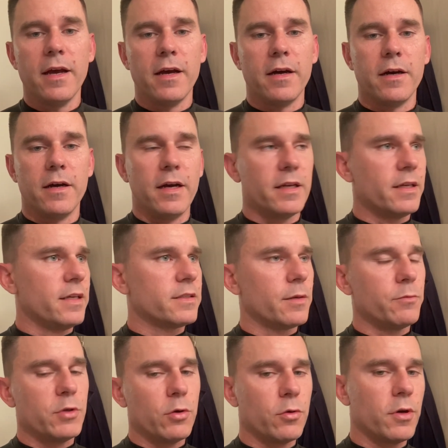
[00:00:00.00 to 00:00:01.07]
As
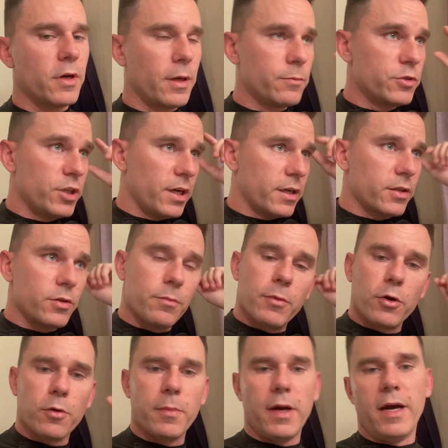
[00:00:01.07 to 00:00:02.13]
I'm doing it, I'm checking the
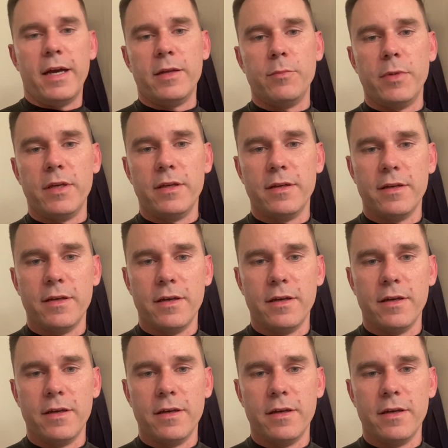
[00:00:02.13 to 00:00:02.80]
mirror behind me,